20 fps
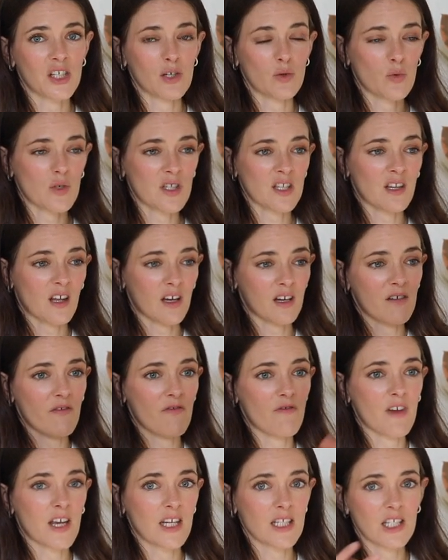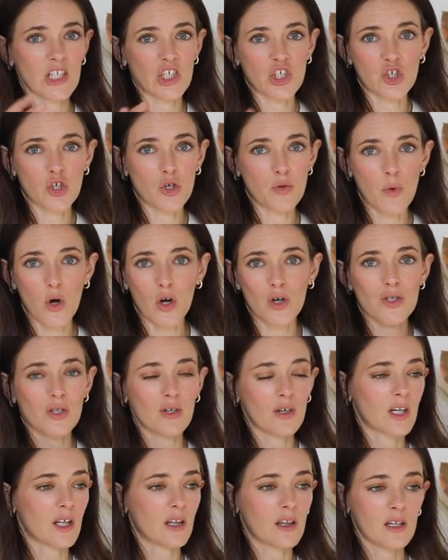It wasn't like a fancy shoe box
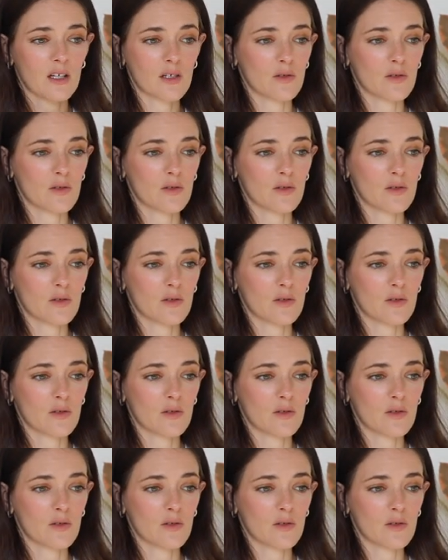or anything.